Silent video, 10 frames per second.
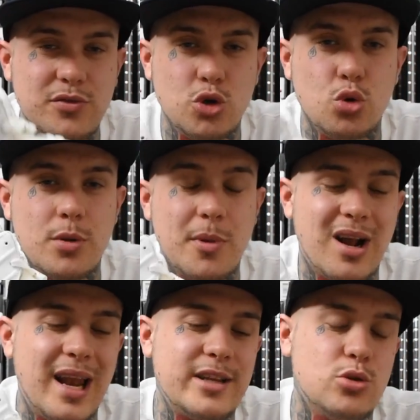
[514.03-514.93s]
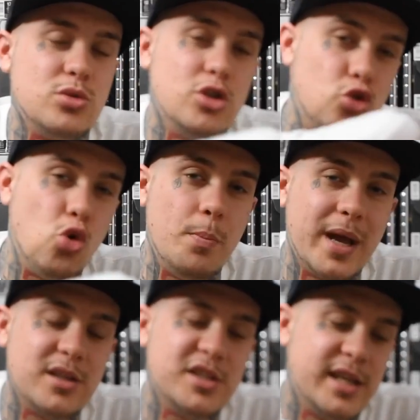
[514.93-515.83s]
Jordan in my collection was the
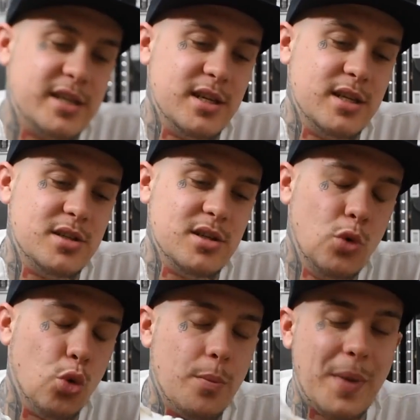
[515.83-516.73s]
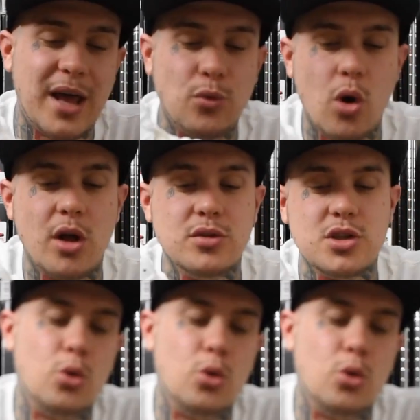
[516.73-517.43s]
Dornbecker 6s, or the banned ones,